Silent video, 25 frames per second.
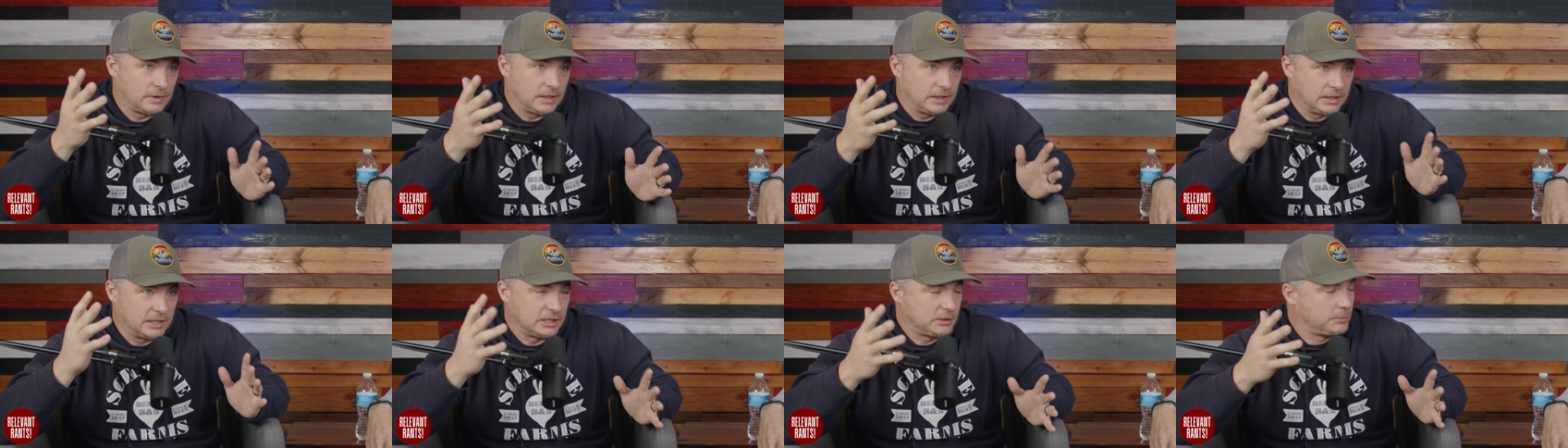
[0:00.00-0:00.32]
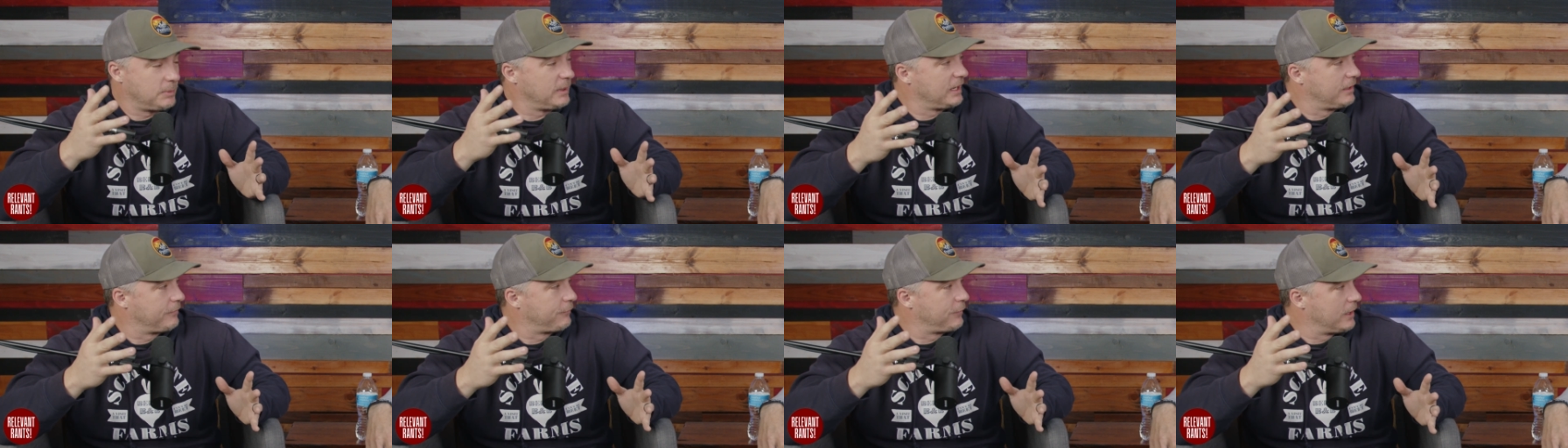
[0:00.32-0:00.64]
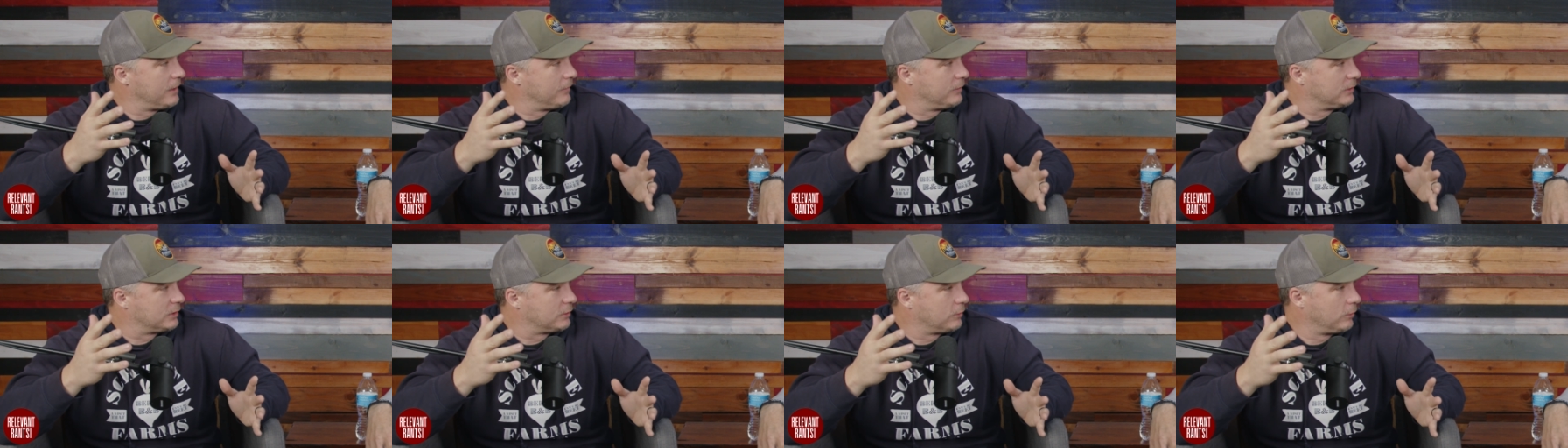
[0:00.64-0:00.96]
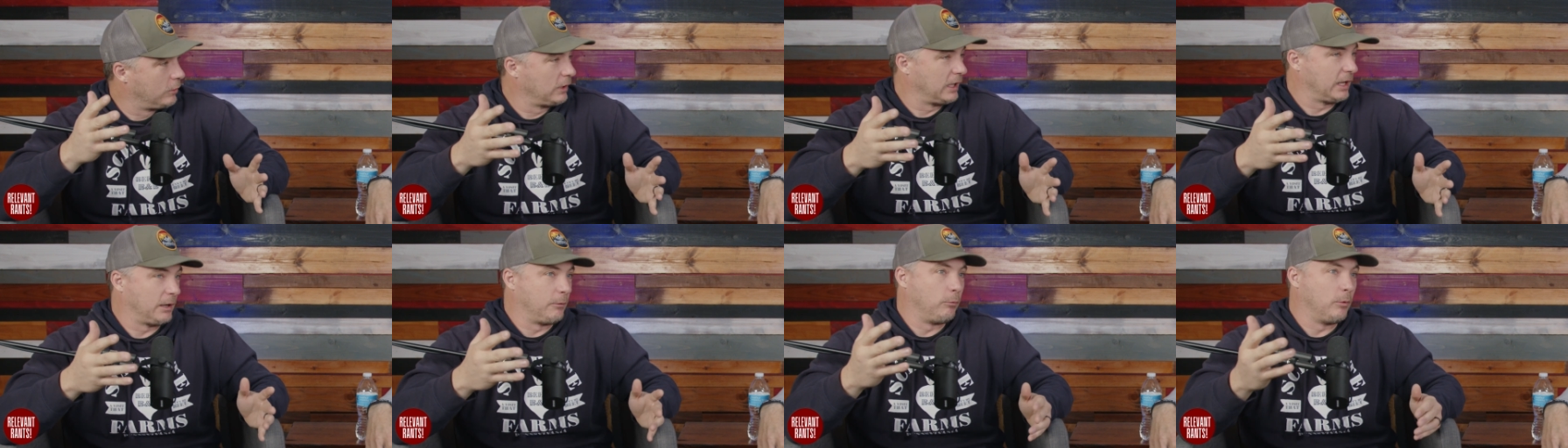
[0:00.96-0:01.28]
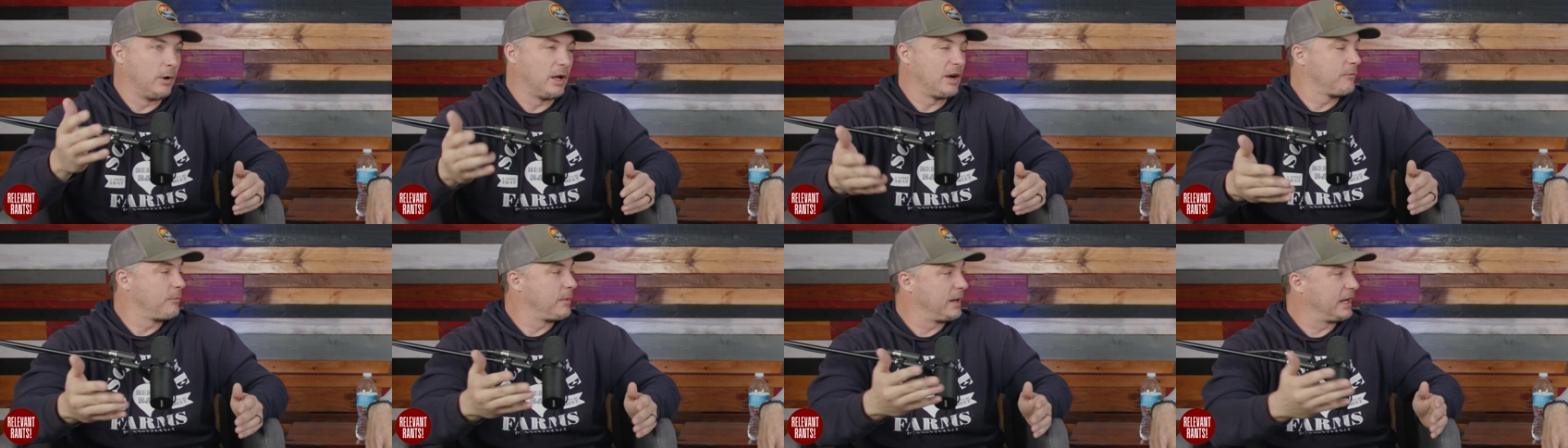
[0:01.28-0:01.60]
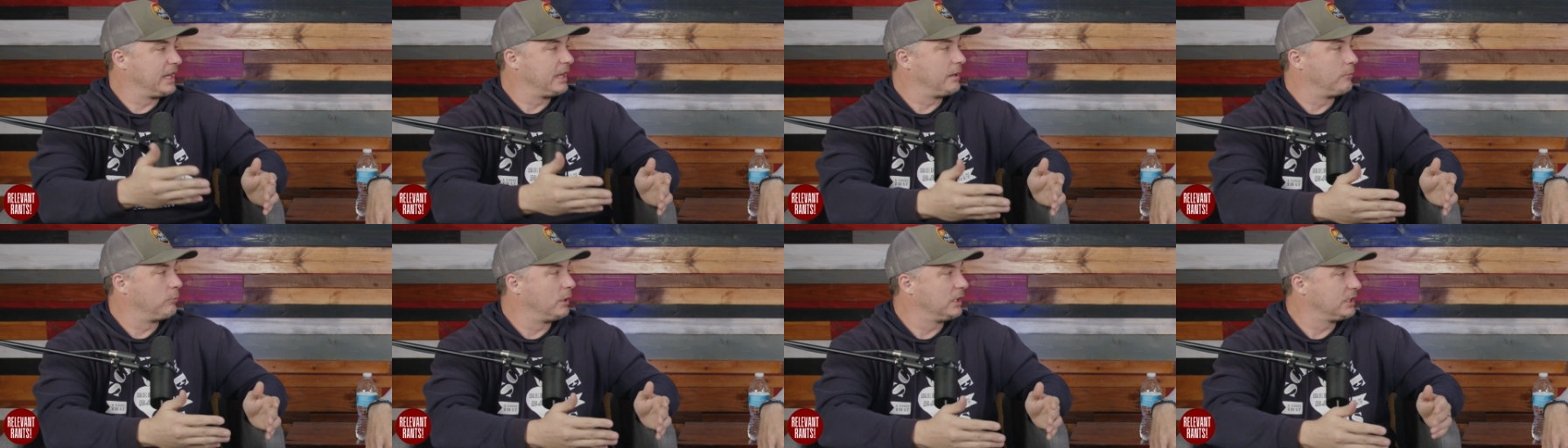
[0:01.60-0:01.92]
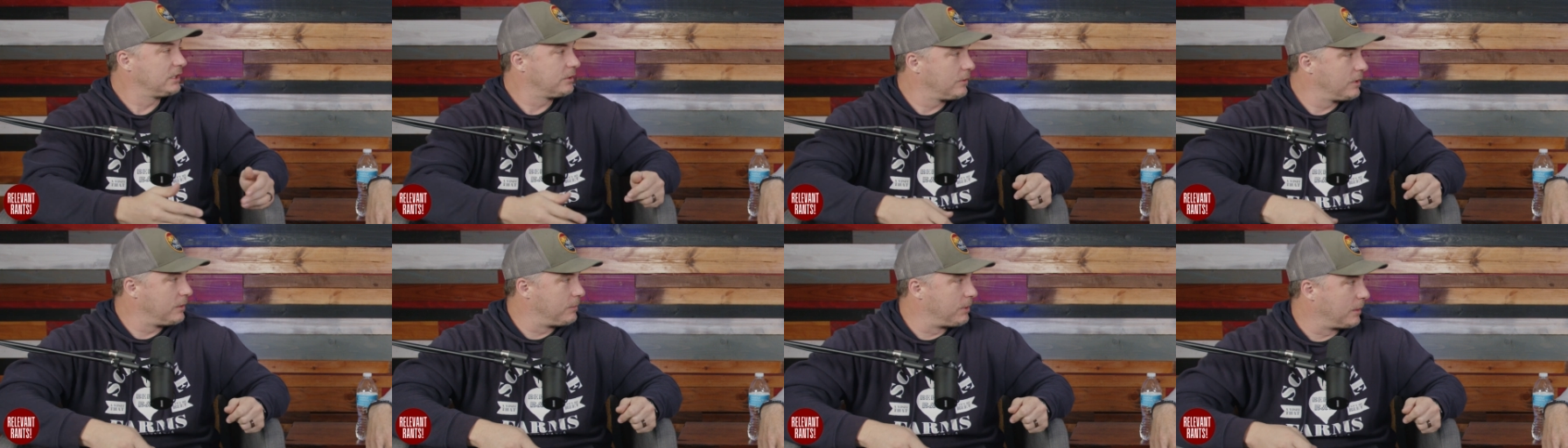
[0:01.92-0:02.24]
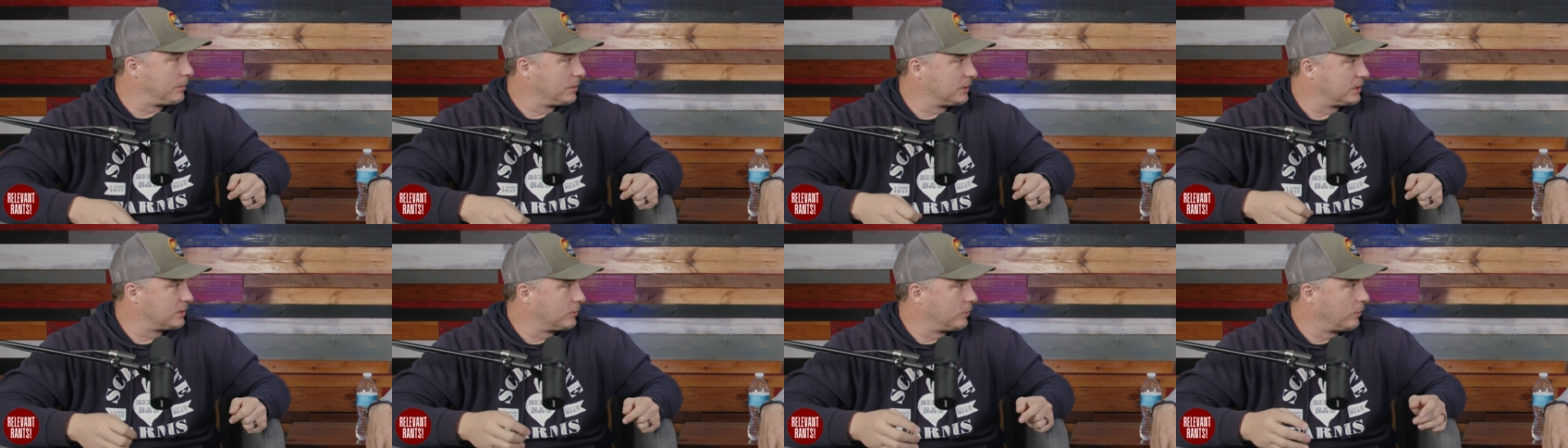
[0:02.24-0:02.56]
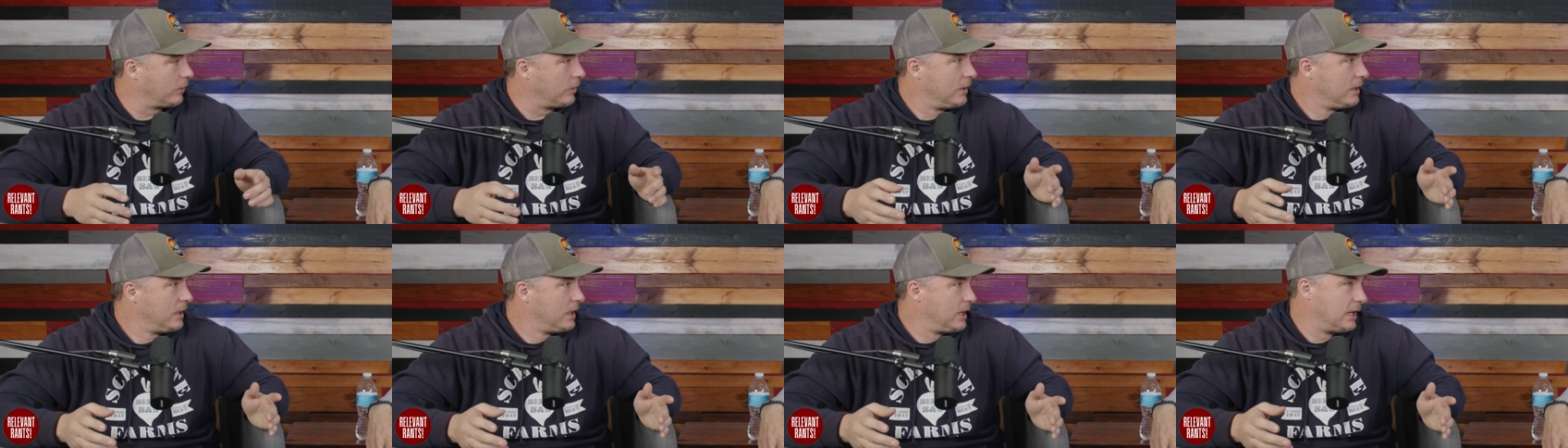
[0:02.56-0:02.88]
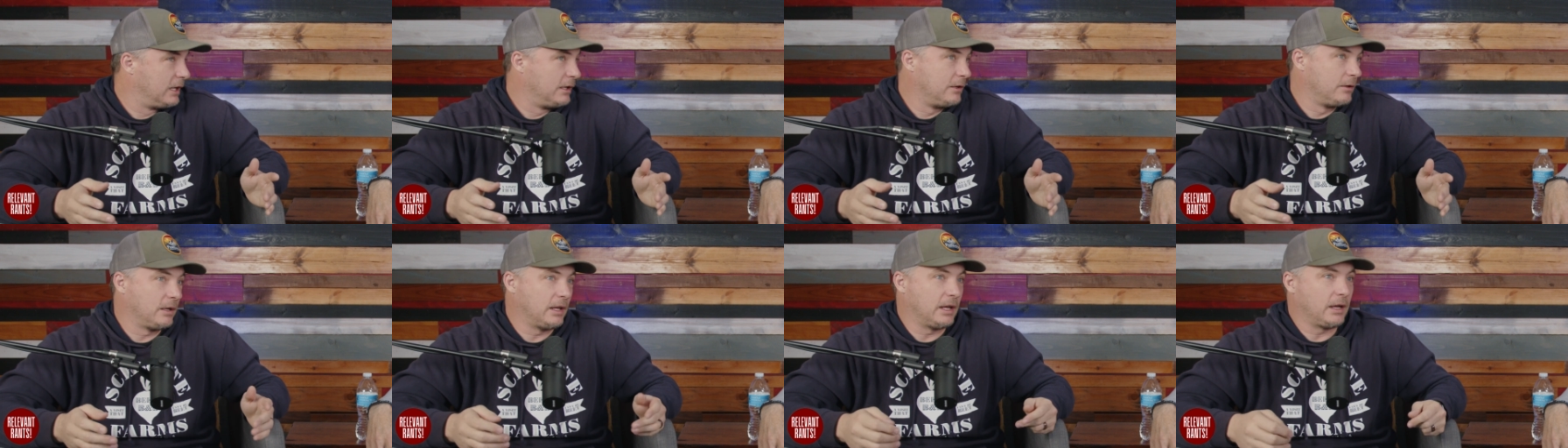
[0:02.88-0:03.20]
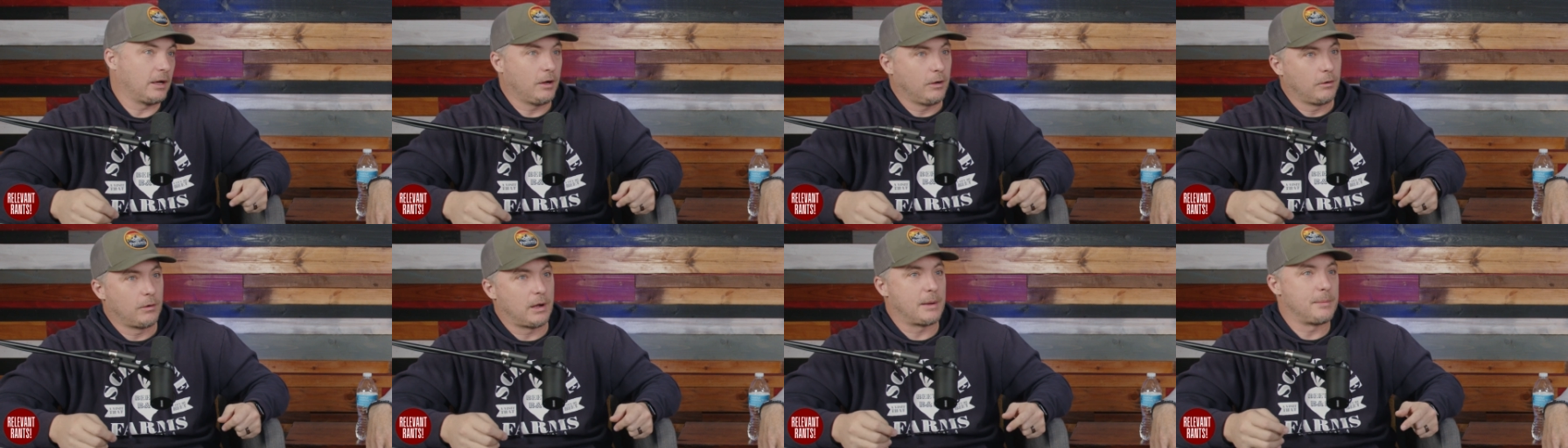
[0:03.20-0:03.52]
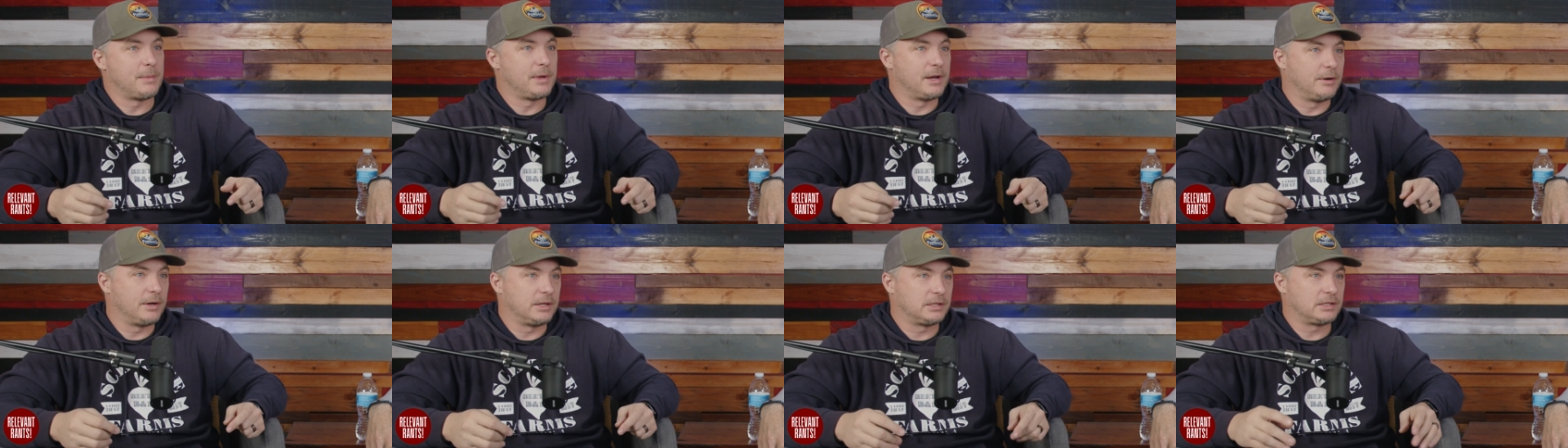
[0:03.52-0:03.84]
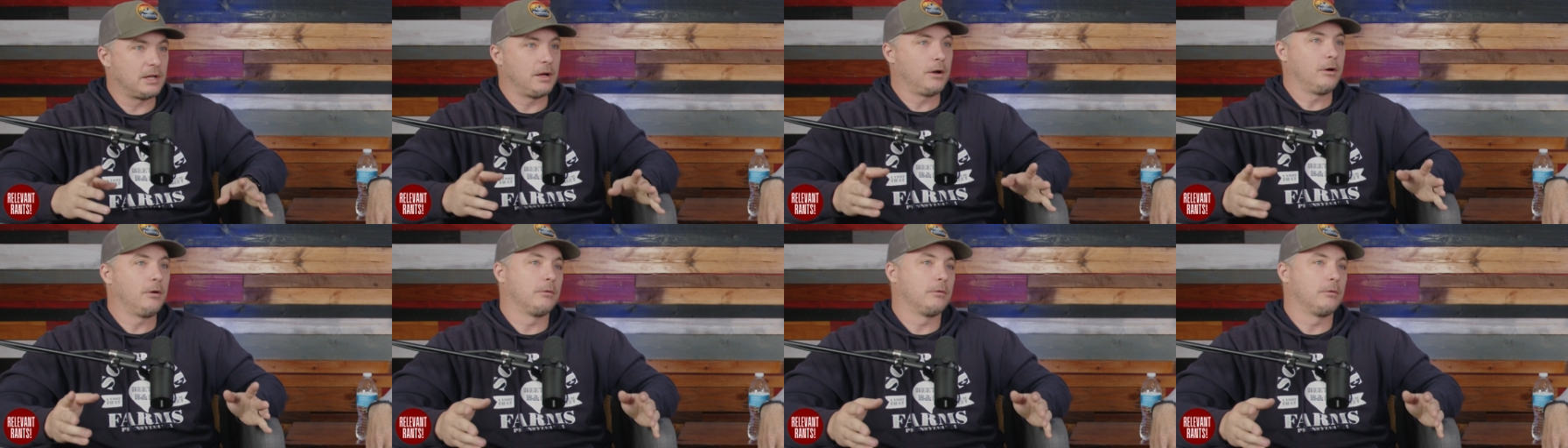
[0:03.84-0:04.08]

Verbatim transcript: this being in front of a school, like what if my kid was going to public school and they're like, oh, I'm interested.